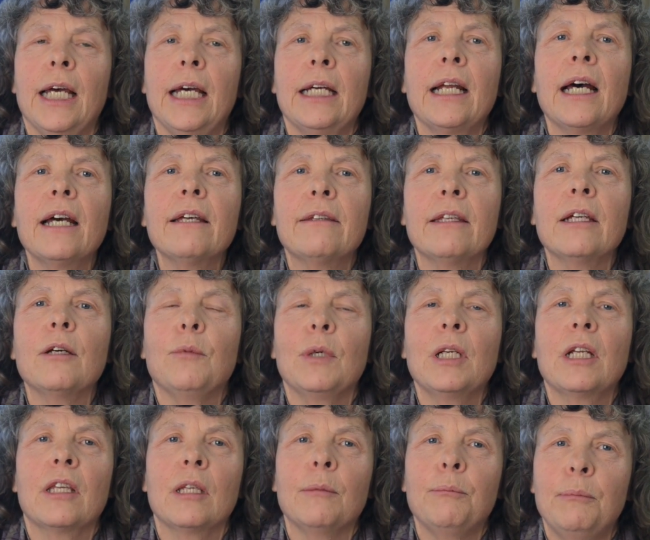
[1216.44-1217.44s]
And I think
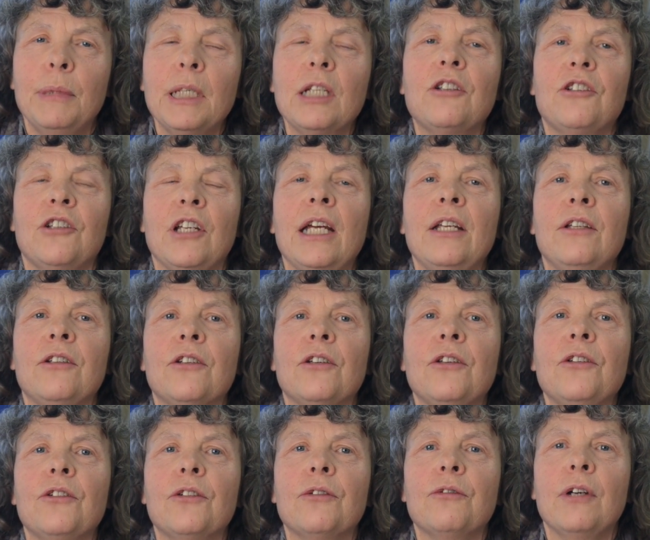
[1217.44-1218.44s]
one of the big
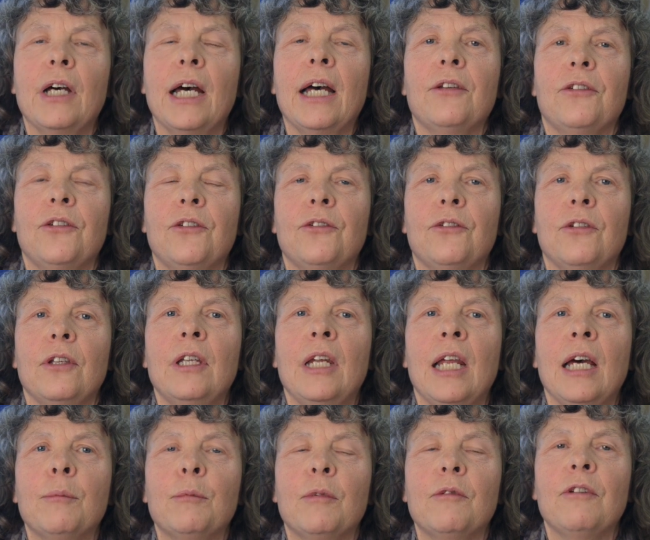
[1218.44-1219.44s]
changes for us in
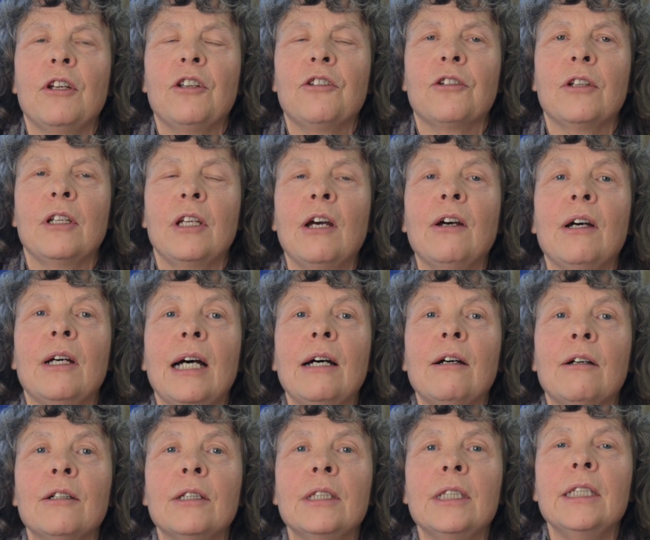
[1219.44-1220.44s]
our profession, in
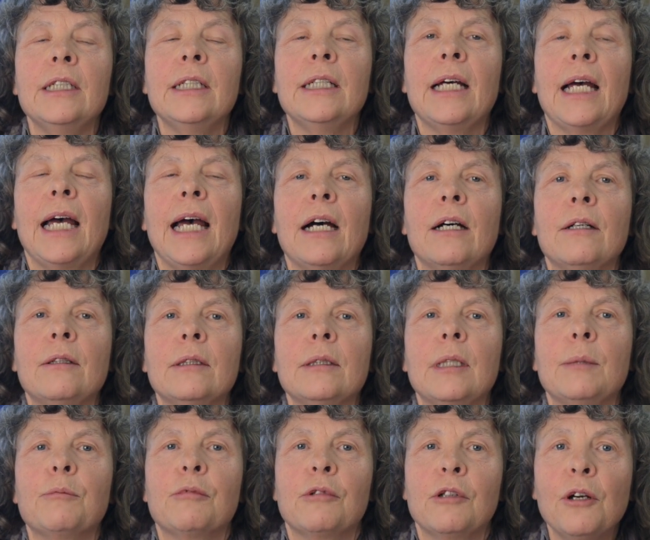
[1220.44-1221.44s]
our
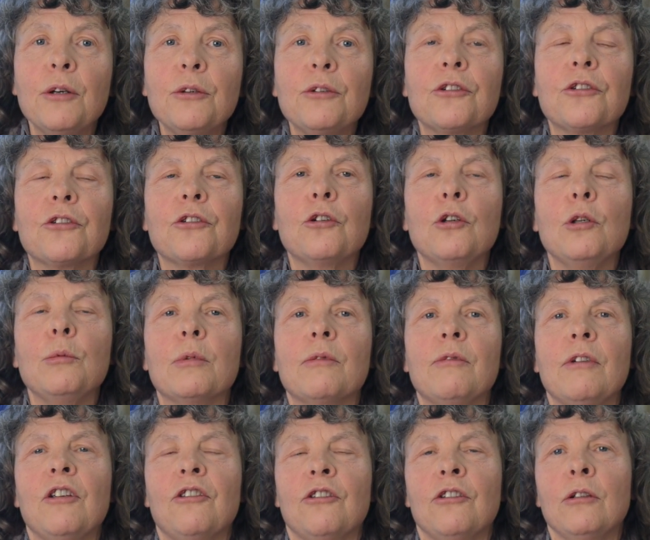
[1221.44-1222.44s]
approach to
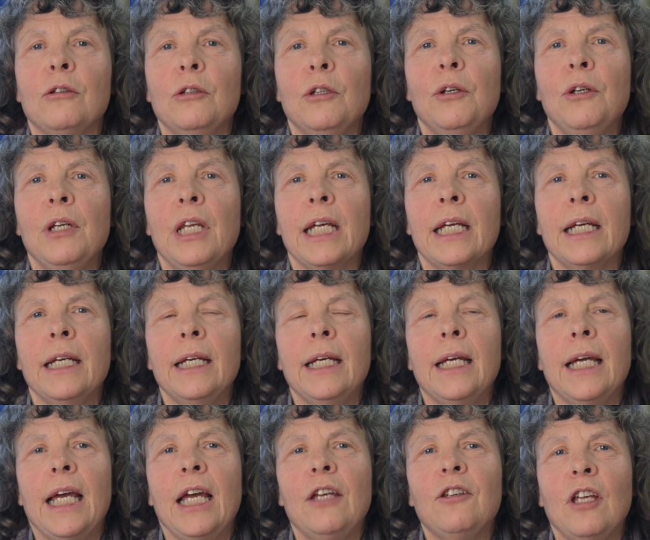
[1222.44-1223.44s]
professional learning
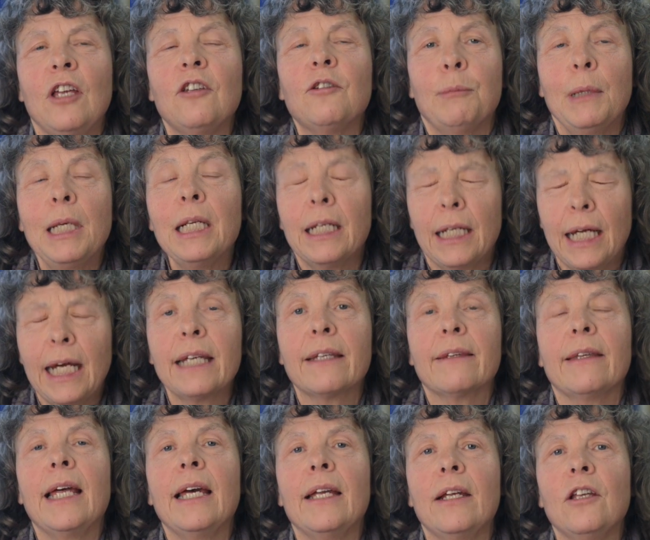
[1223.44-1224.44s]
has been like
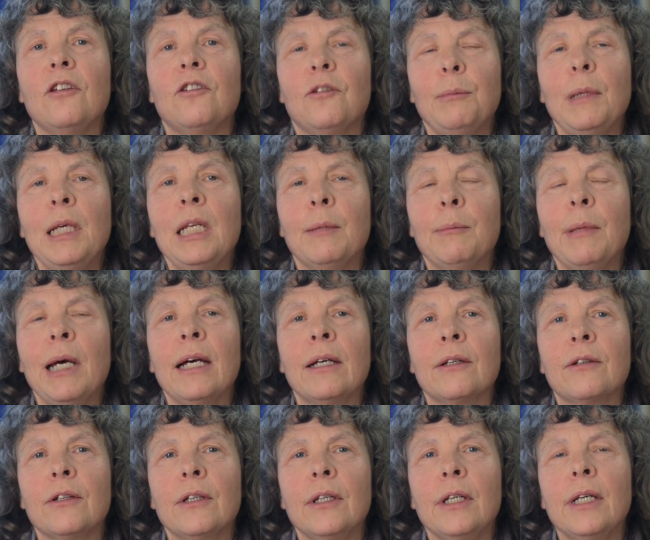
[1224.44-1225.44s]
that. It's been
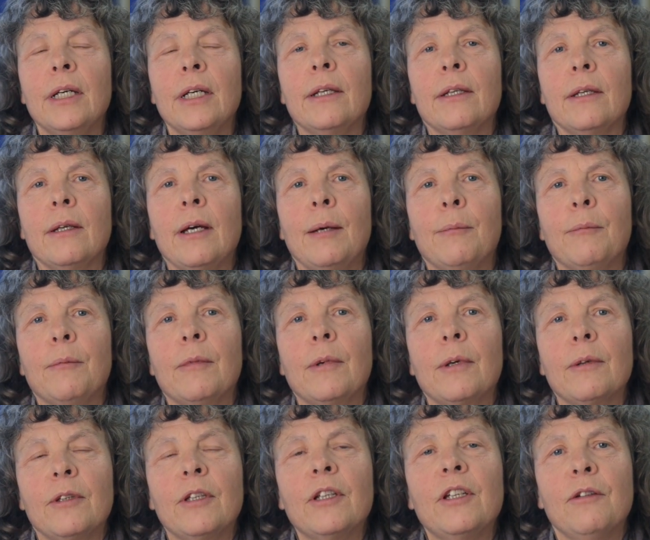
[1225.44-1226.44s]
about
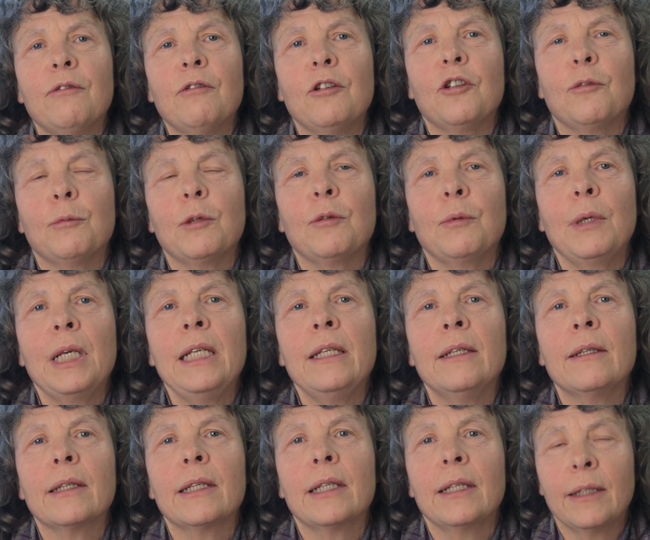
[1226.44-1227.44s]
the difference
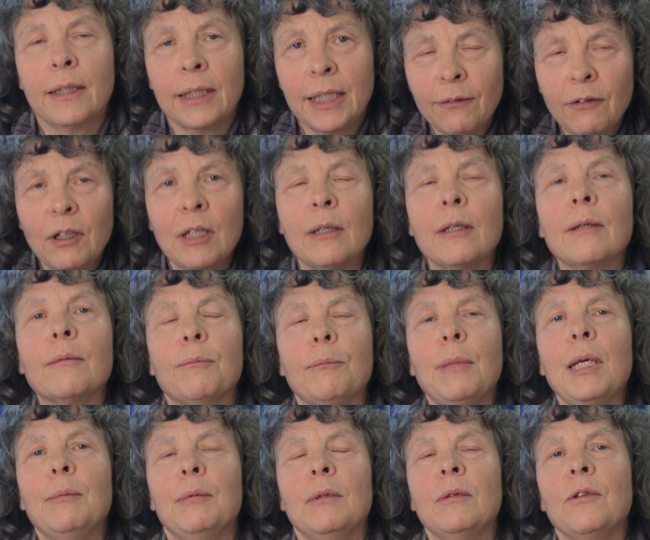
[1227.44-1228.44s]
between giving
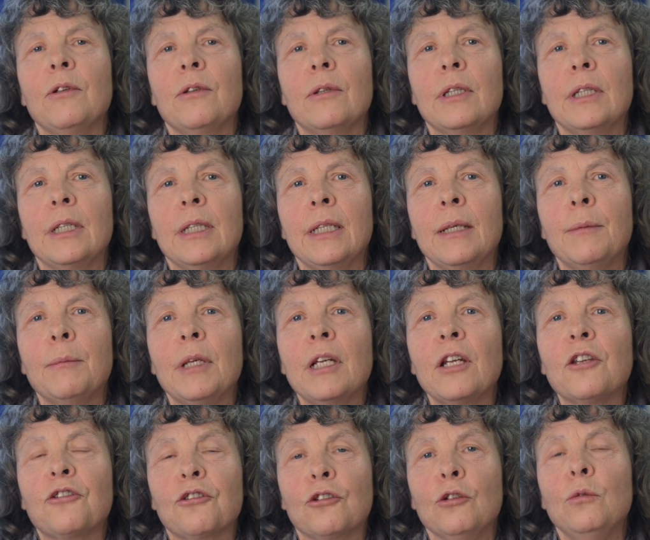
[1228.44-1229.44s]
people in
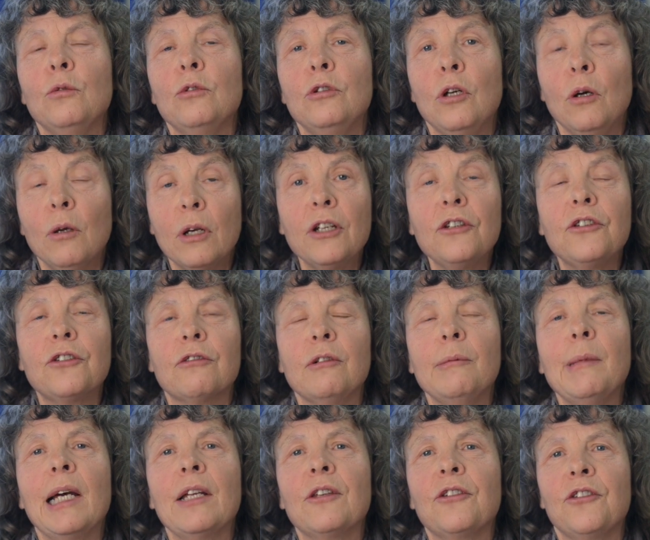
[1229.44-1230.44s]
a school knowledge
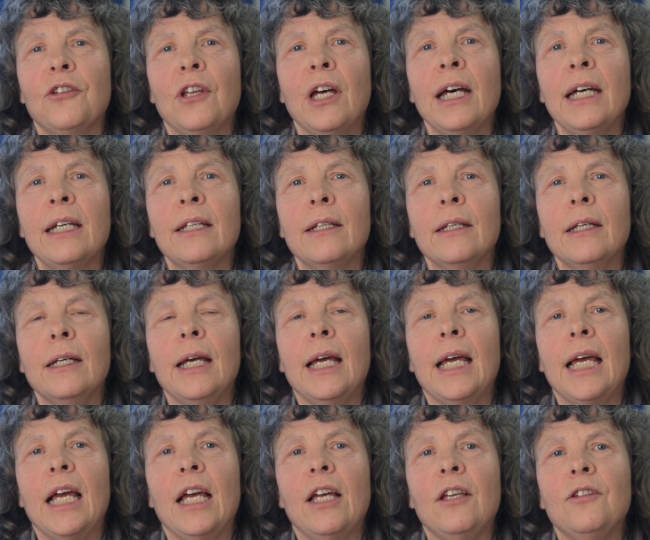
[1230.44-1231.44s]
from outside
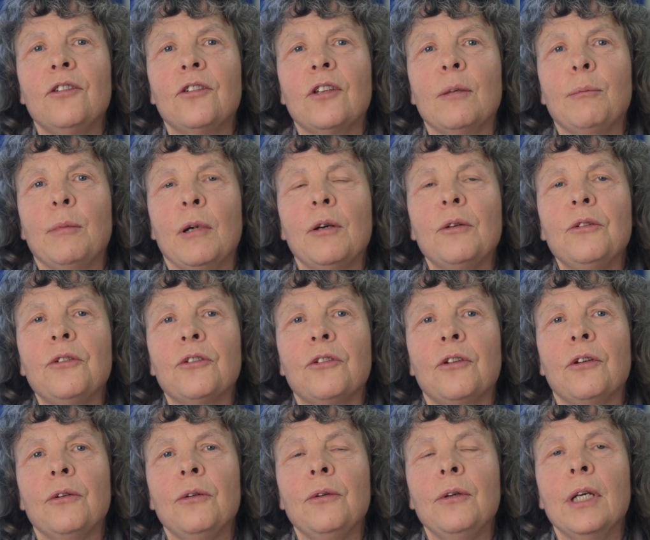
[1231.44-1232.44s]
as opposed
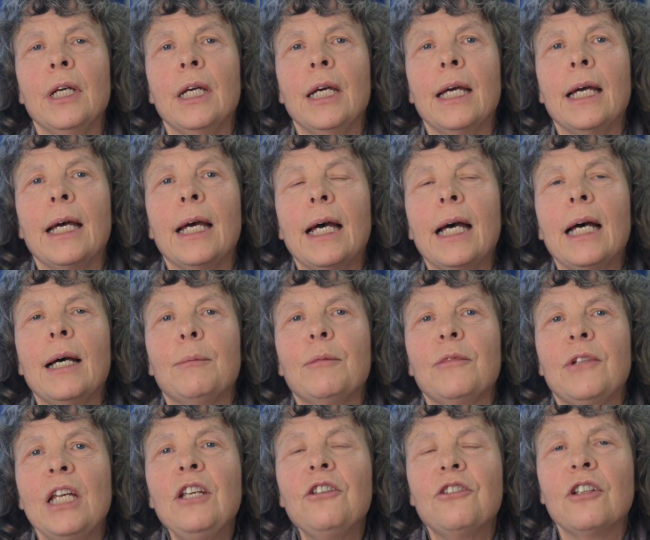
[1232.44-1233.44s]
to
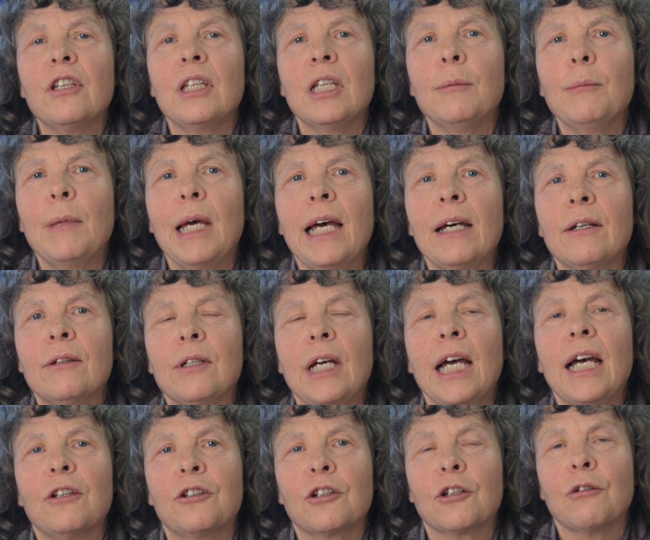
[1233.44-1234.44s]
teaching them
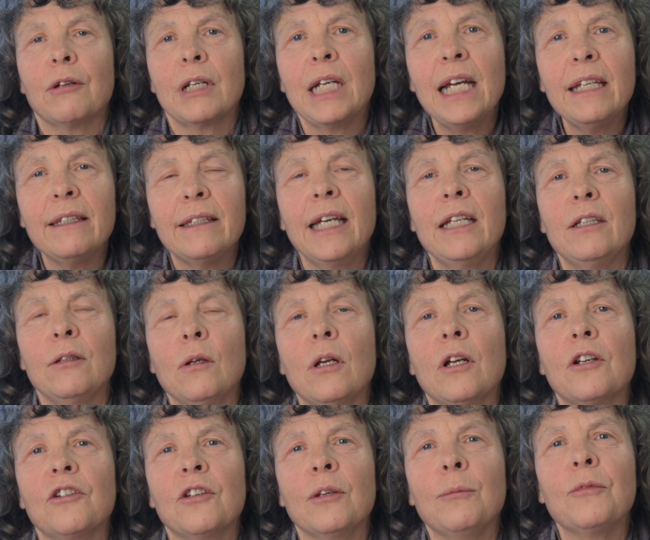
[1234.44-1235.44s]
how to create that
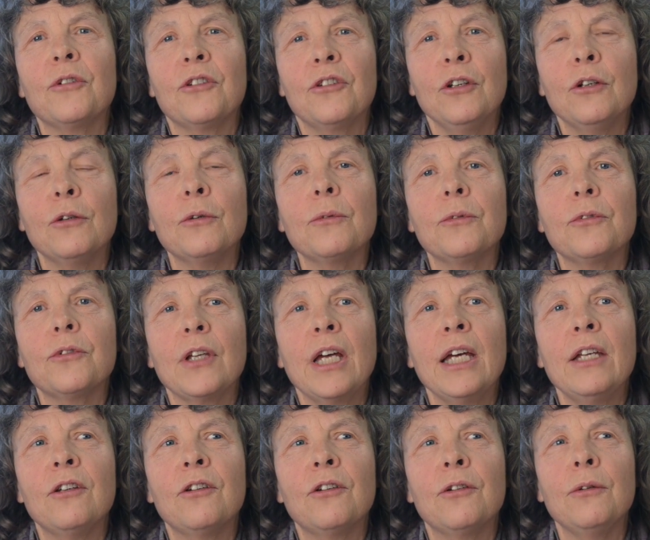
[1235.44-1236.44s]
knowledge themselves
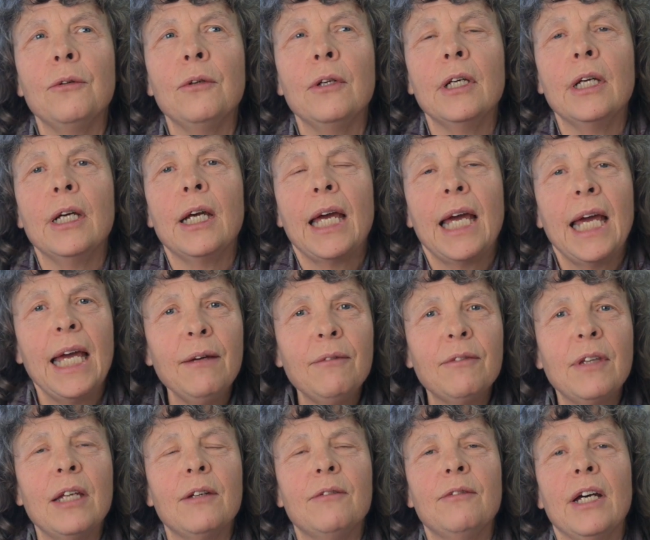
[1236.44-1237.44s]
and to
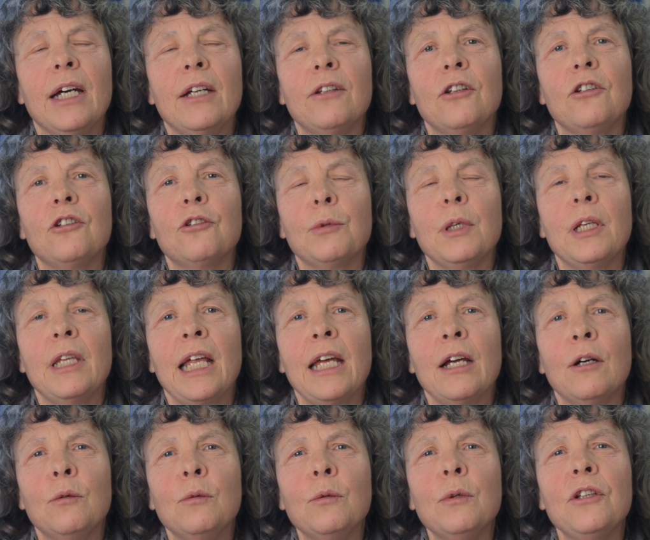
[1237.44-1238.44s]
have that vantage where they
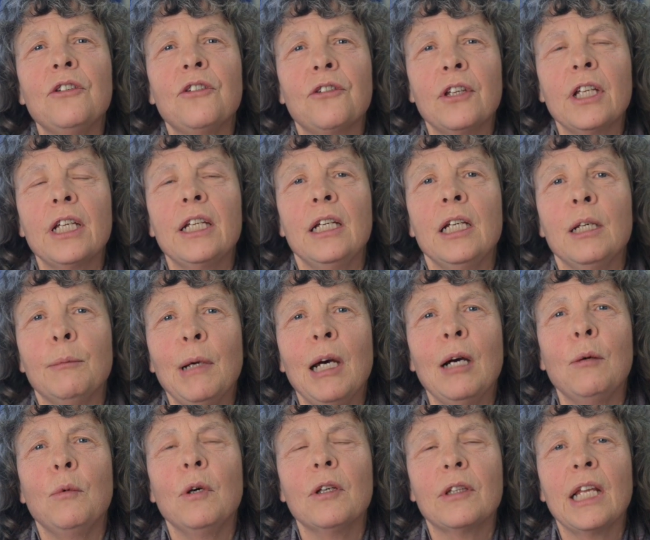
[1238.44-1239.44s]
are always thinking
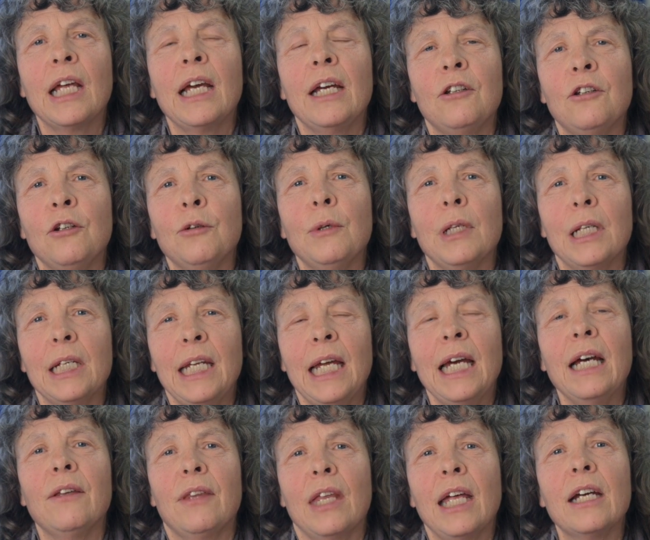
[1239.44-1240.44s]
about what they are doing and
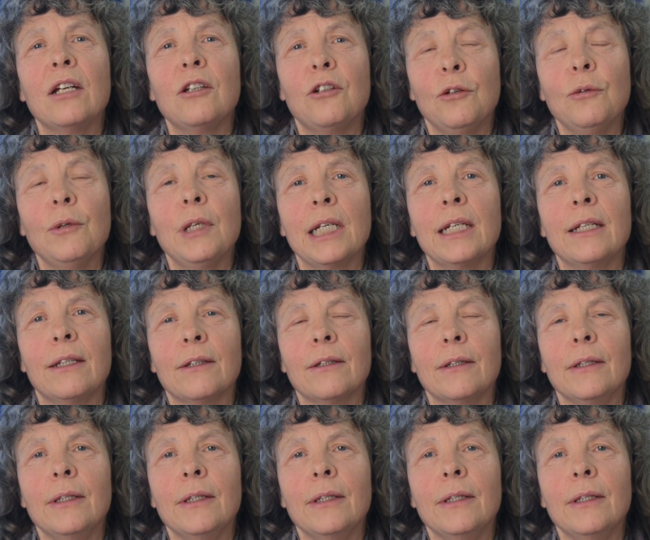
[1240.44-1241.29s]
how they are doing it,